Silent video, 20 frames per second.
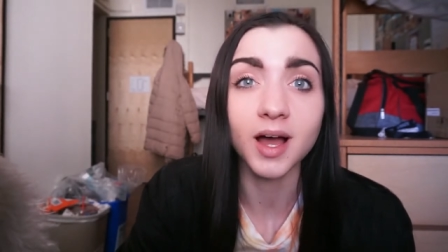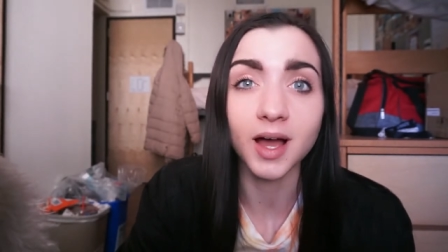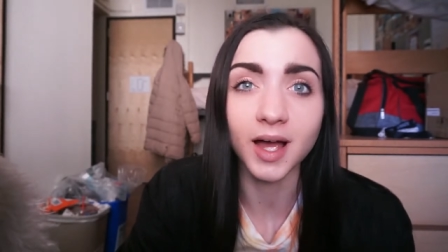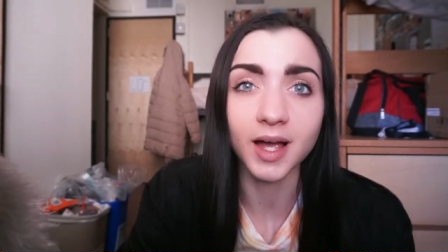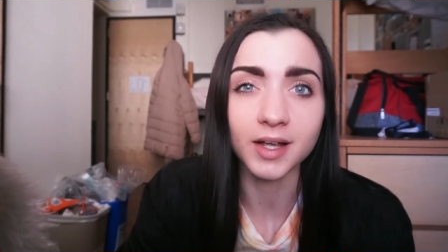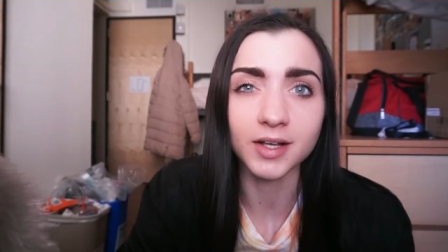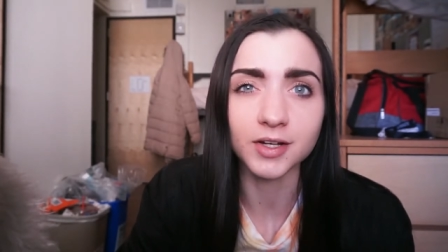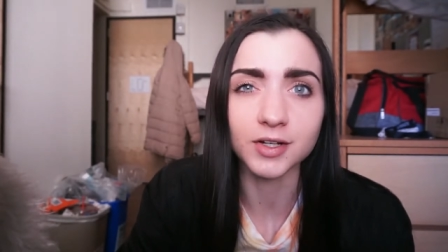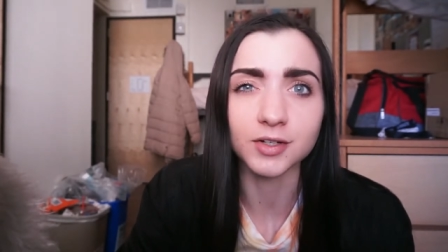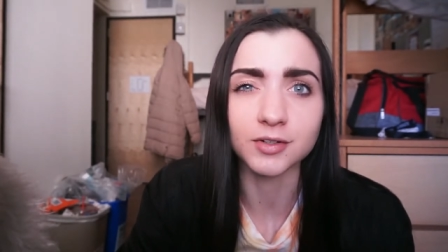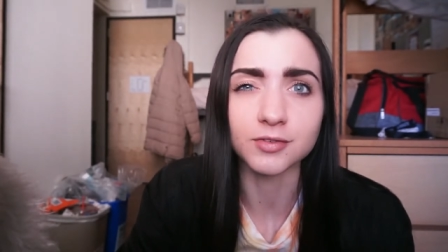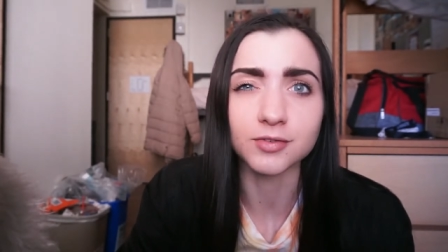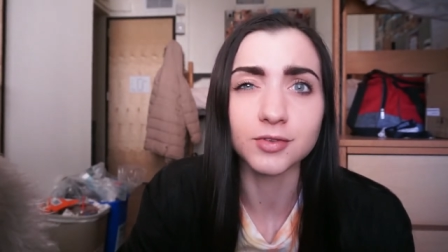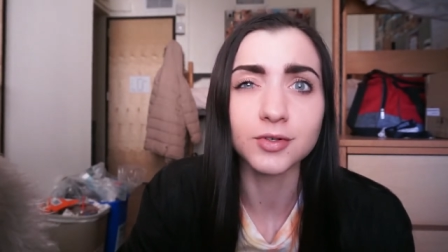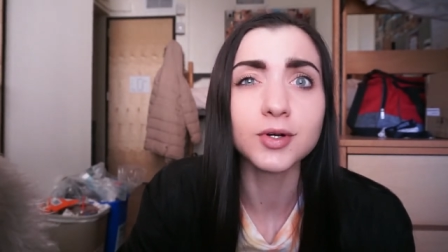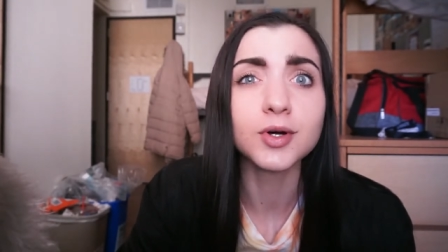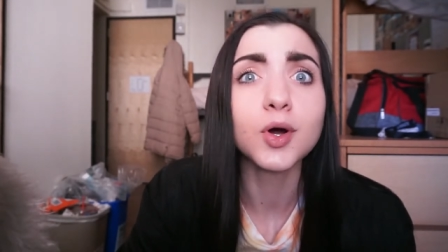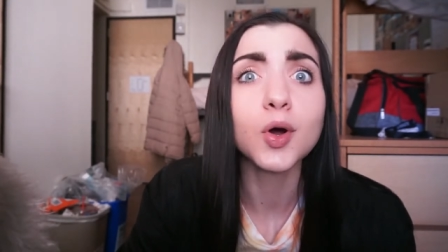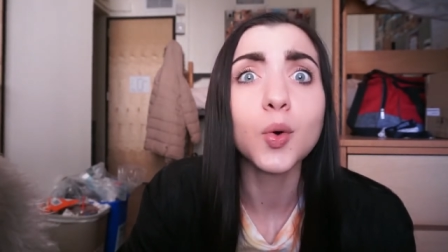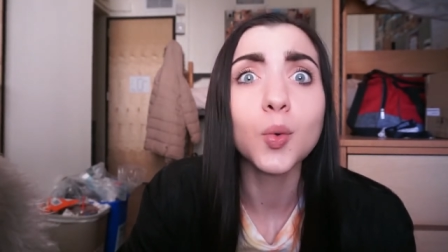I could have
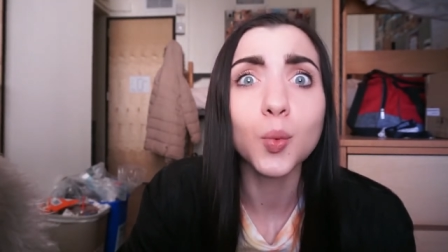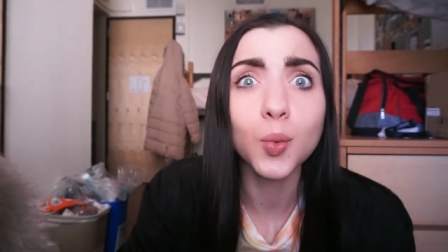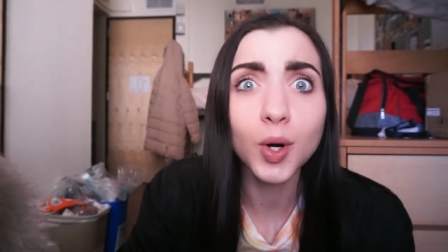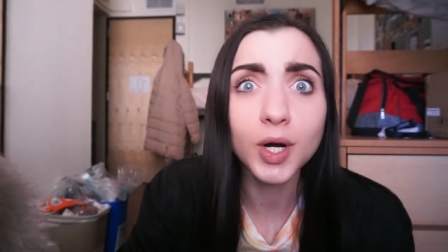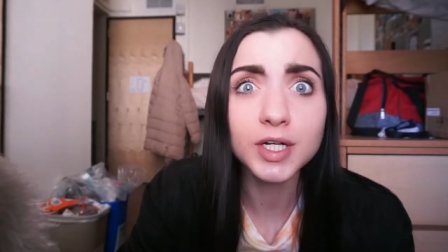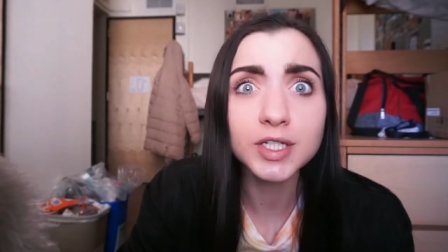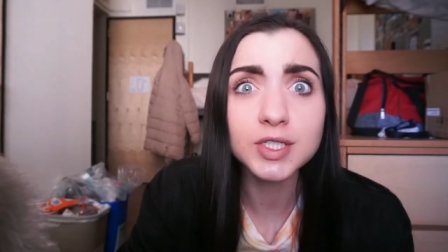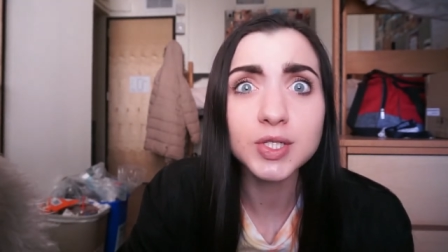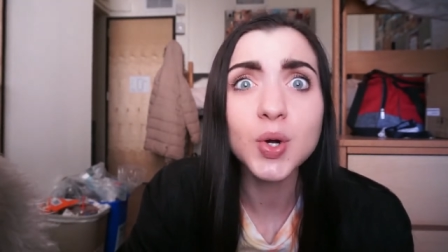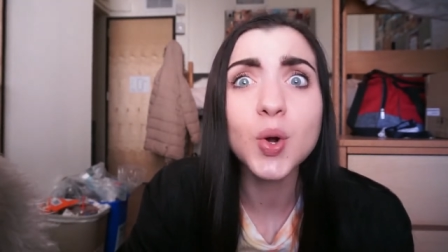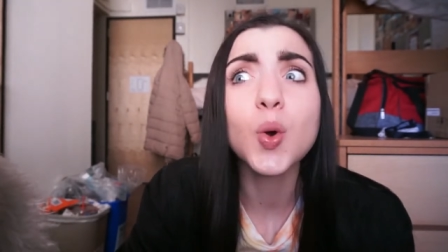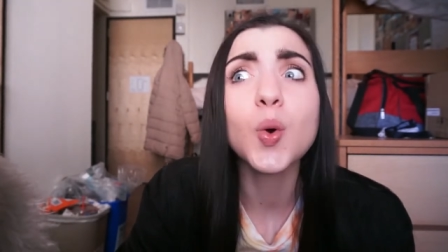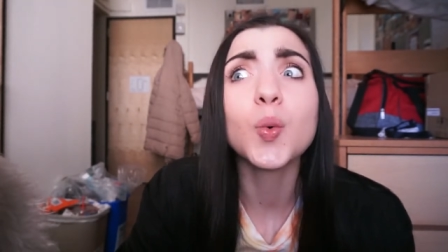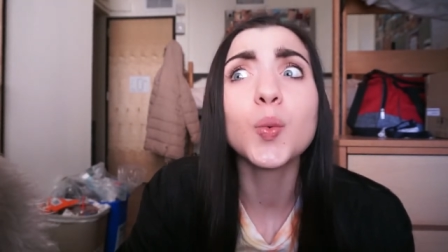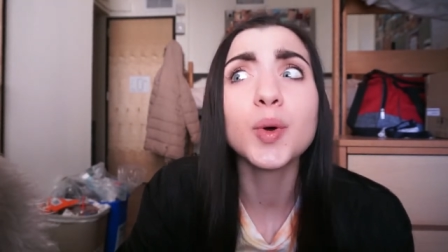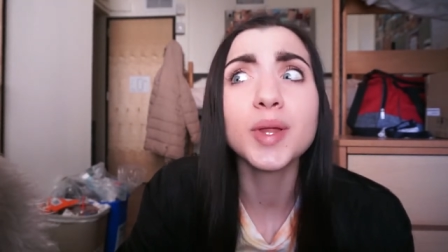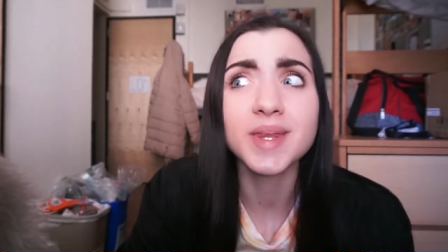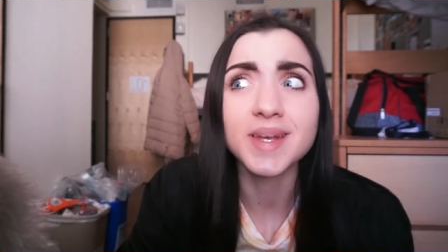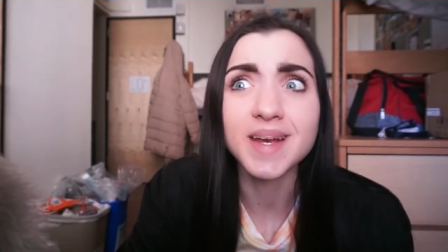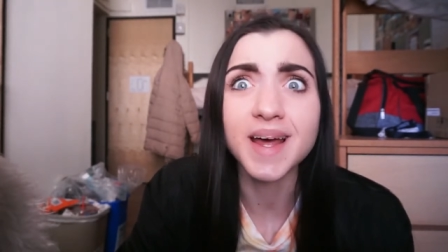worked
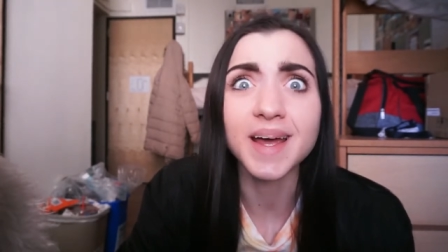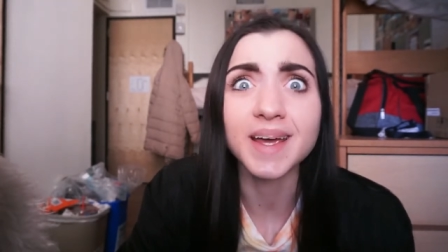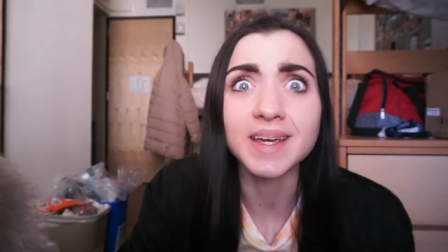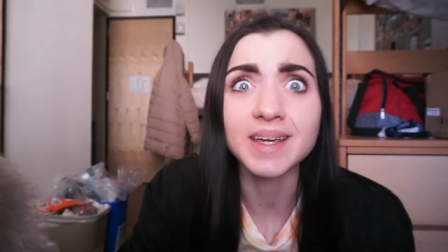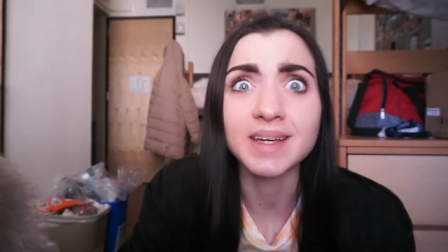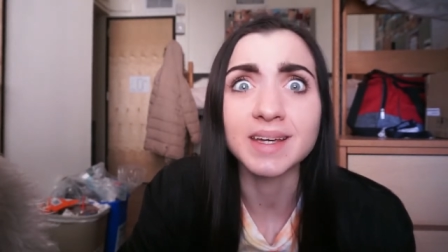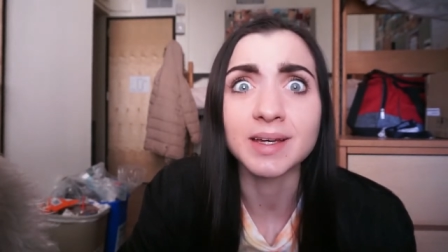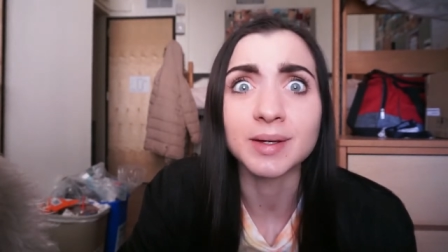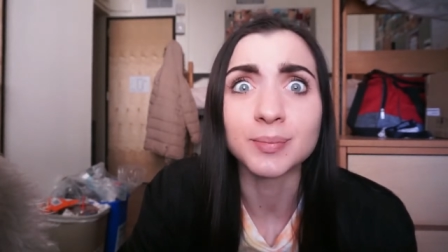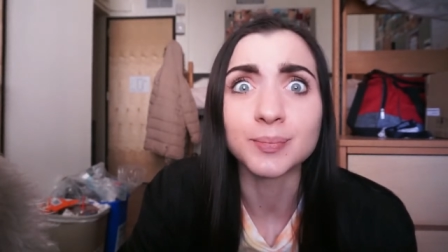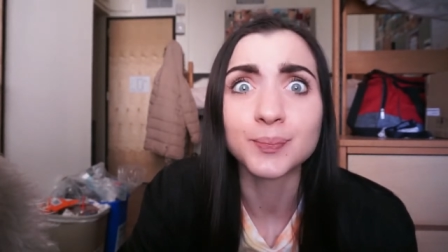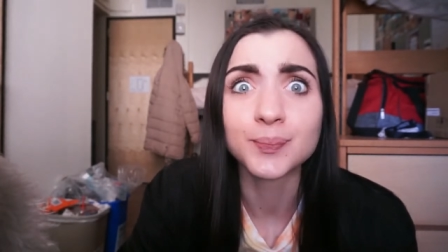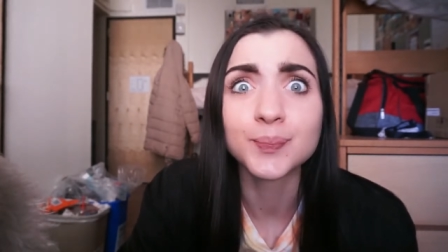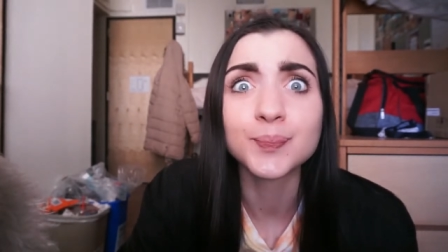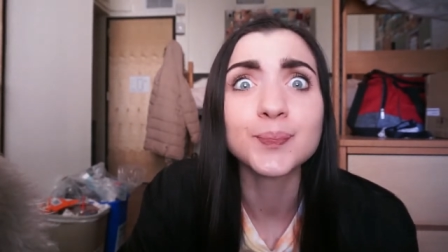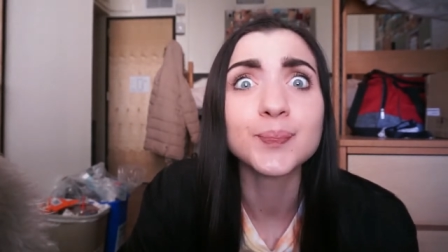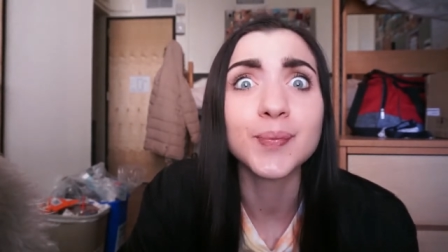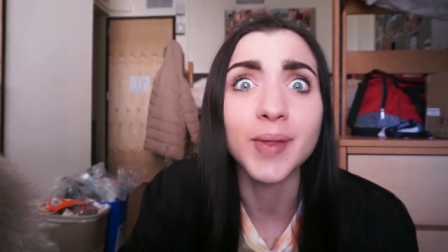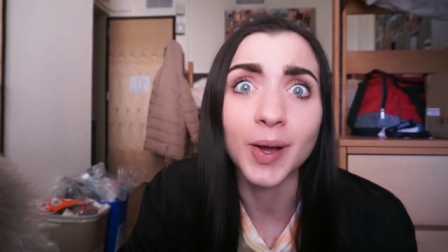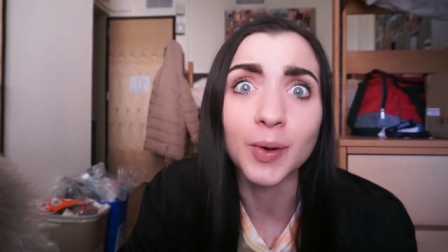with Nike.
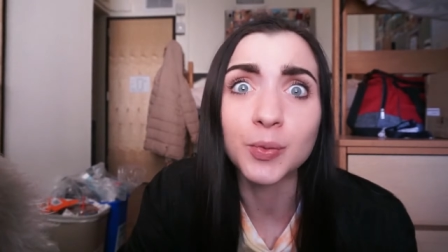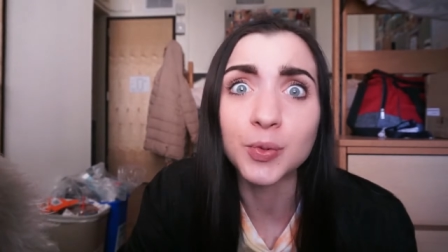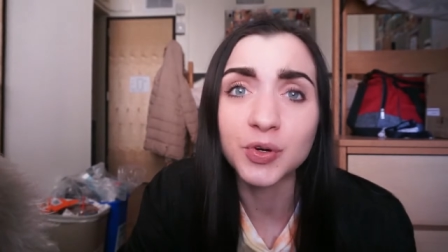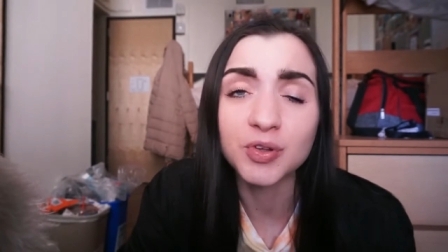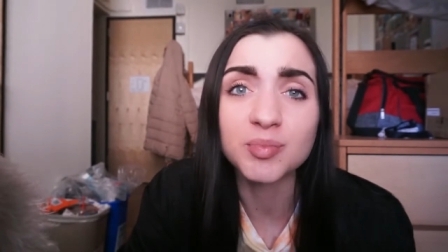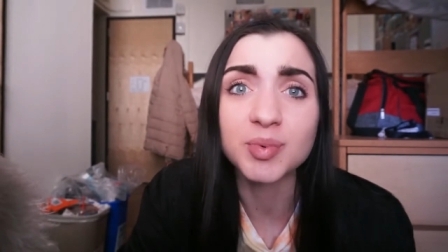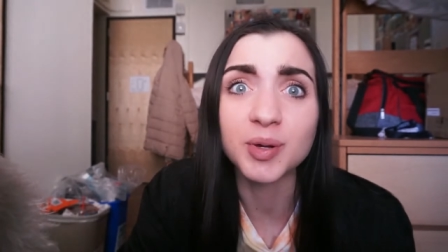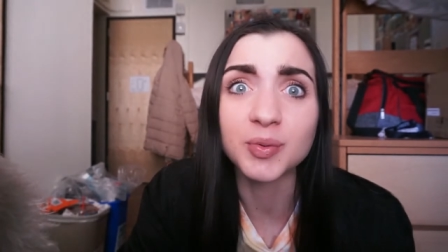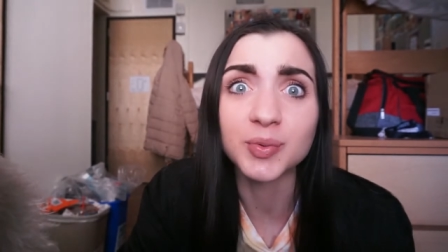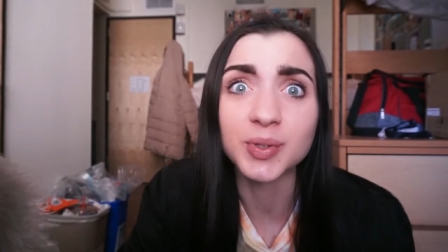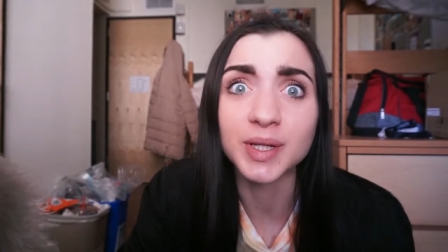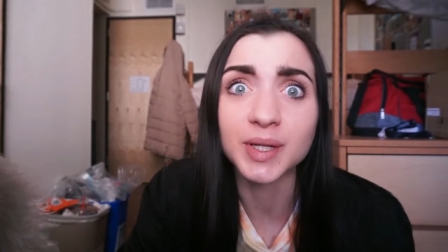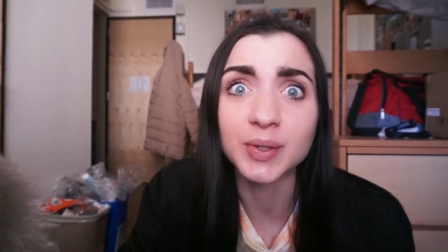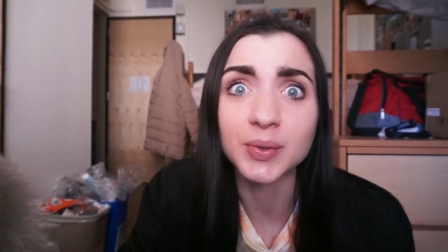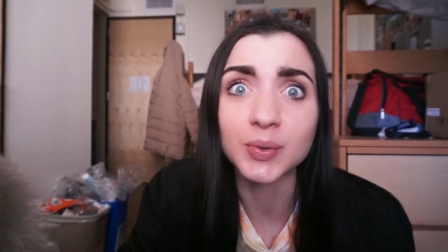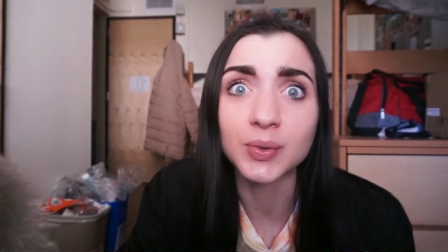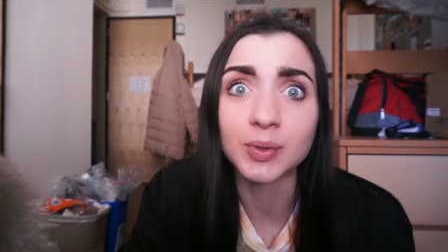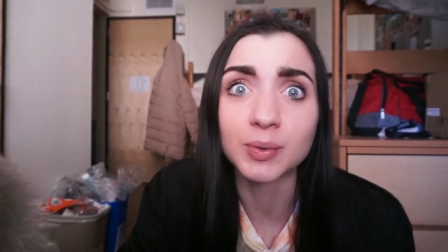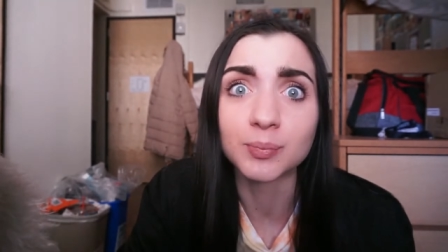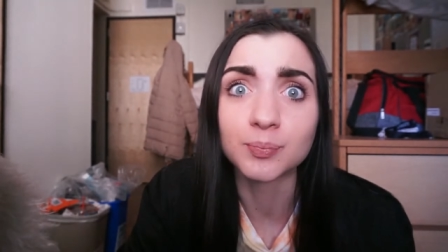That would have been really
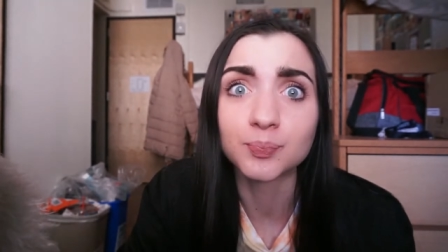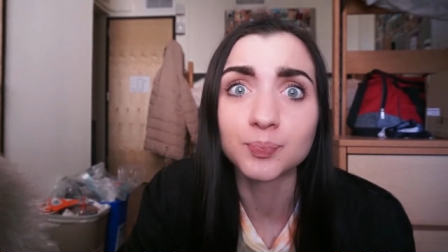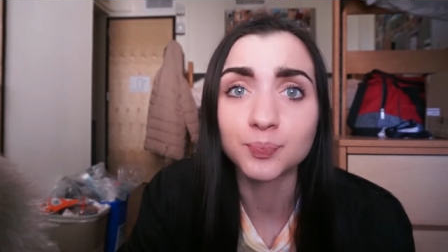cool.